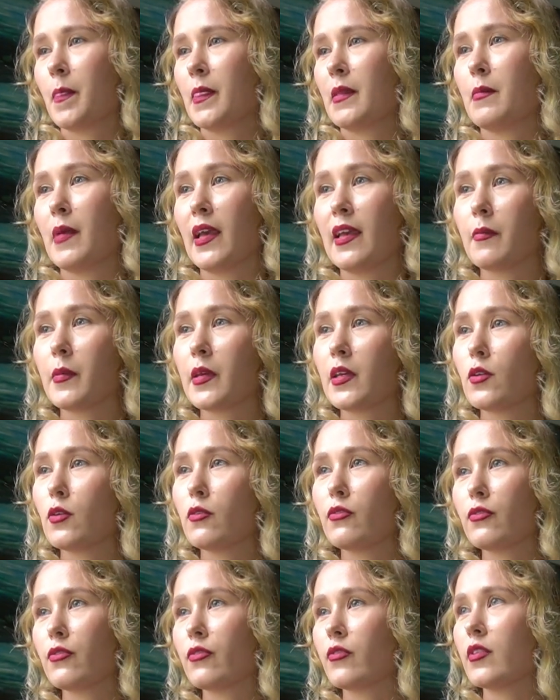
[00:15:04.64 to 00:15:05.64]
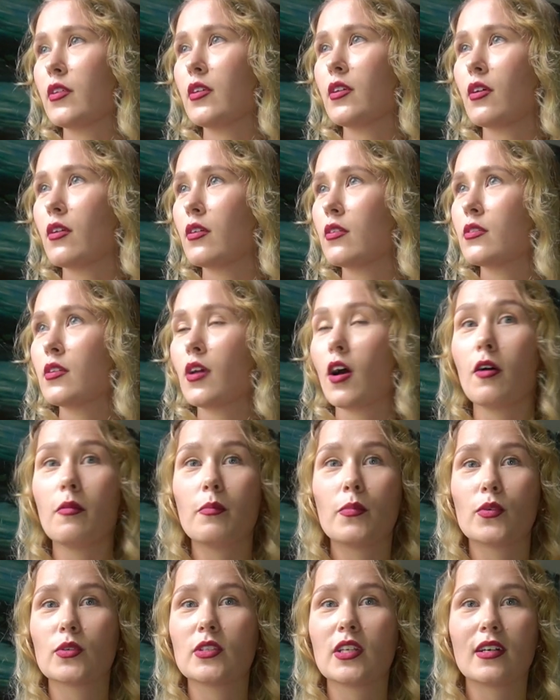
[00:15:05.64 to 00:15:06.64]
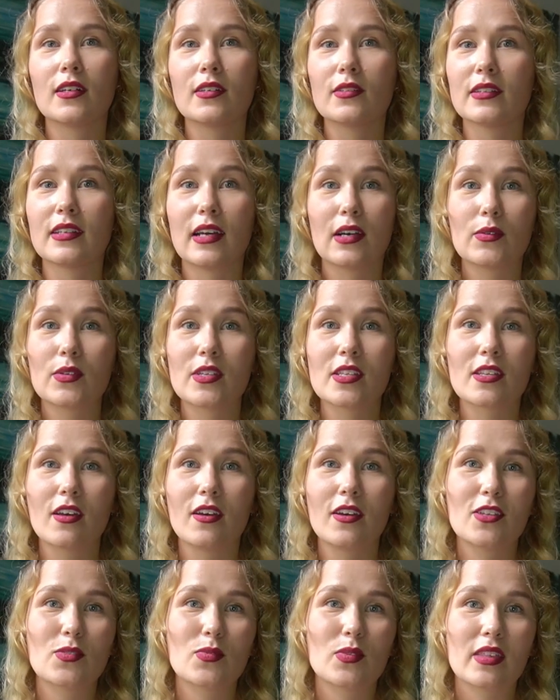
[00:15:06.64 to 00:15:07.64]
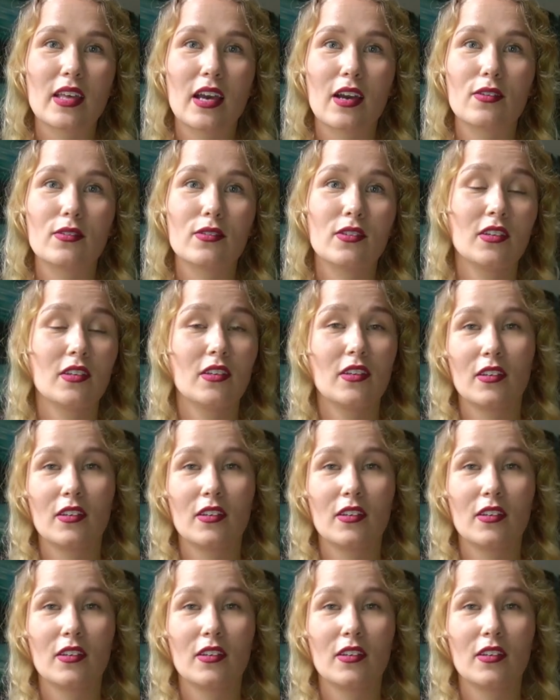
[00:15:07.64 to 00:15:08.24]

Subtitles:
Maybe you've gone up or down the size without